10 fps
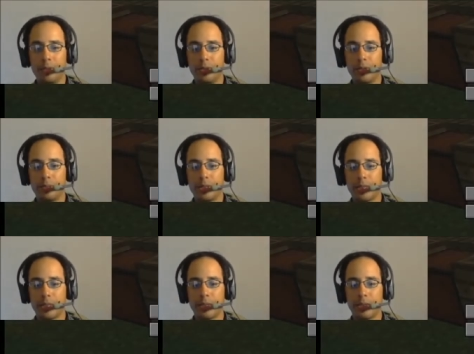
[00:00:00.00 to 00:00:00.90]
Oh, hold on
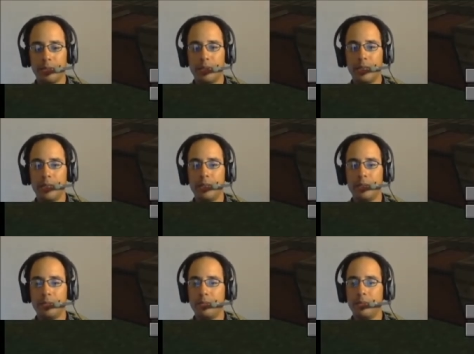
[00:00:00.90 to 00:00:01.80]
one sec. Am I,
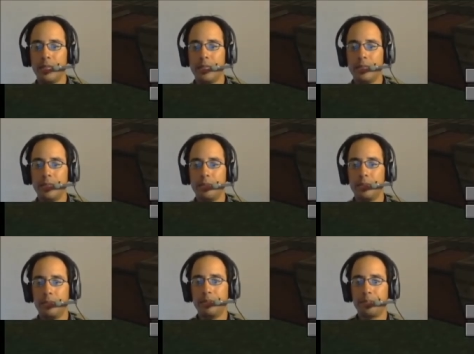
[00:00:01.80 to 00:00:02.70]
uh, am I lined
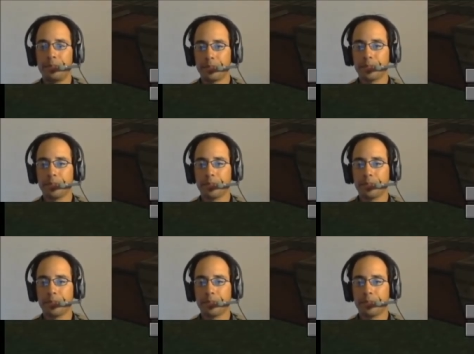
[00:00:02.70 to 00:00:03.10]
up here?